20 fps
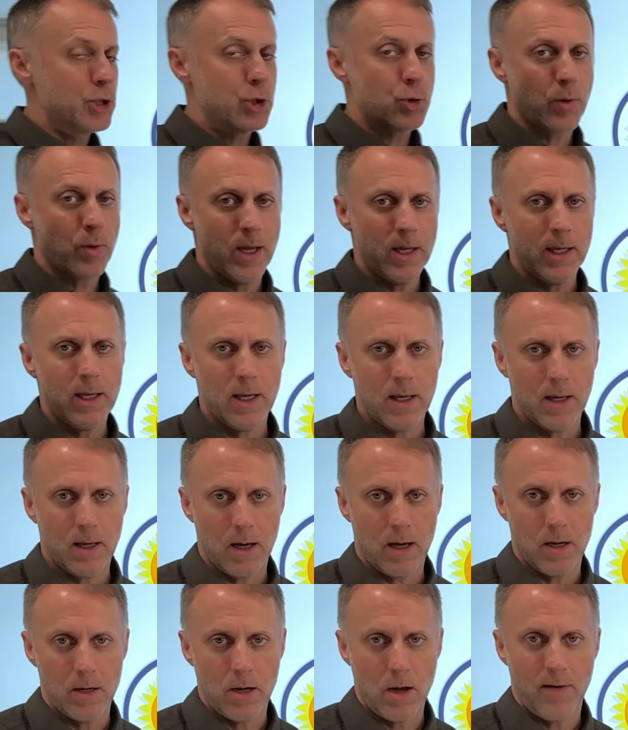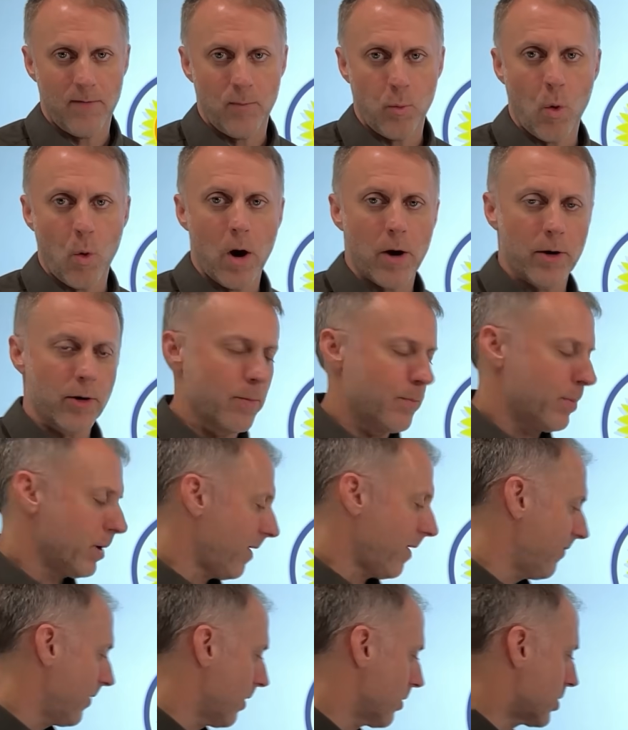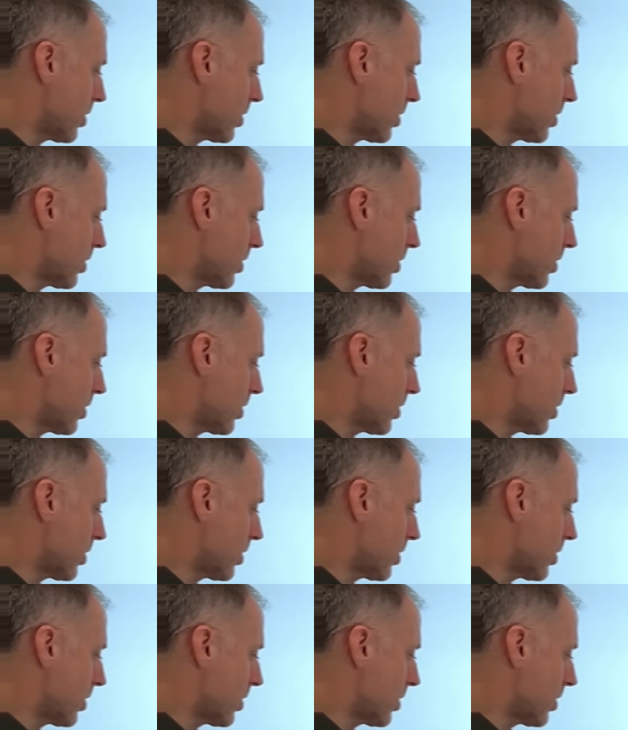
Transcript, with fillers: drinking enough water, but if they're